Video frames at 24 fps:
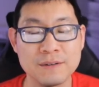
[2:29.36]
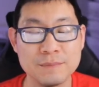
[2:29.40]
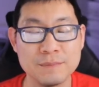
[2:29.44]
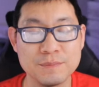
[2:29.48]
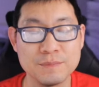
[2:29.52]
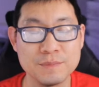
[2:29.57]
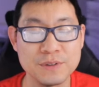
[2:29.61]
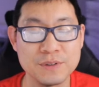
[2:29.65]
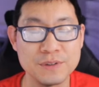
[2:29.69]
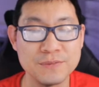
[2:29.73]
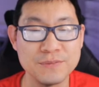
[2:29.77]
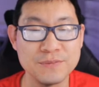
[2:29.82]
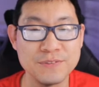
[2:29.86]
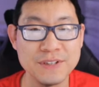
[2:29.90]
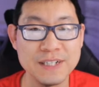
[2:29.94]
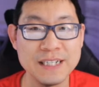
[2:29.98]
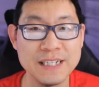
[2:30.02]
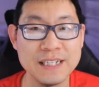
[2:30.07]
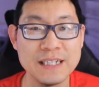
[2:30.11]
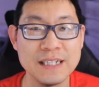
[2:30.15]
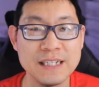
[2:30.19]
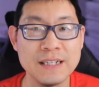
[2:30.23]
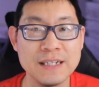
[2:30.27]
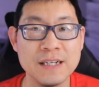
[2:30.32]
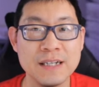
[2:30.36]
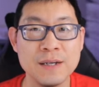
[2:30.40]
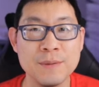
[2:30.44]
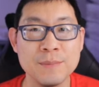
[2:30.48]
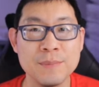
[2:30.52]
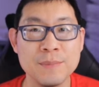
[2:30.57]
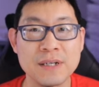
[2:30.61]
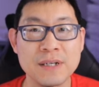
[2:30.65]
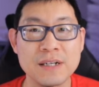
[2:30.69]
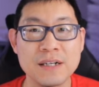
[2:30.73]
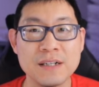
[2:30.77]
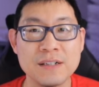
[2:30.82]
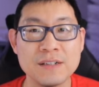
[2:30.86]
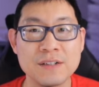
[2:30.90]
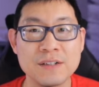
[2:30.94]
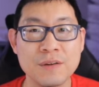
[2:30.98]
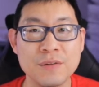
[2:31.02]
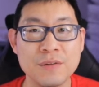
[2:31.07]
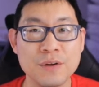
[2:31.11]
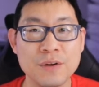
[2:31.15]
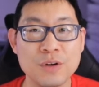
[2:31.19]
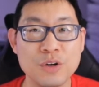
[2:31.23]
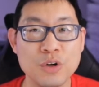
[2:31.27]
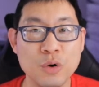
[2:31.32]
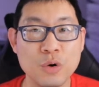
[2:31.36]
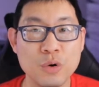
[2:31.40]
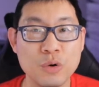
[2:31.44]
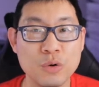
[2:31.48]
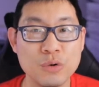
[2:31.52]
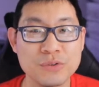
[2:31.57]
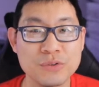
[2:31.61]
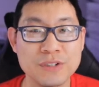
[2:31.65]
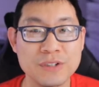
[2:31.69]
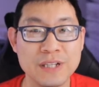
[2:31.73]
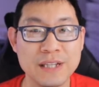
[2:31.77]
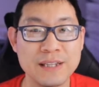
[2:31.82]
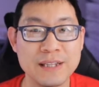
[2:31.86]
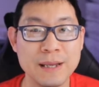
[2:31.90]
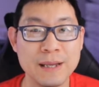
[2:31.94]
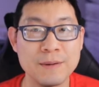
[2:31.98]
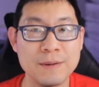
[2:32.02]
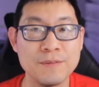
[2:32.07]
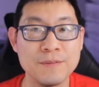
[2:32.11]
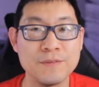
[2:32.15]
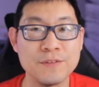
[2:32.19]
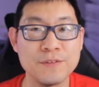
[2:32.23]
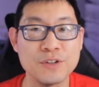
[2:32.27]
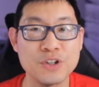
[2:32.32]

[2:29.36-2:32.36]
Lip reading: defeated because of the goals that they've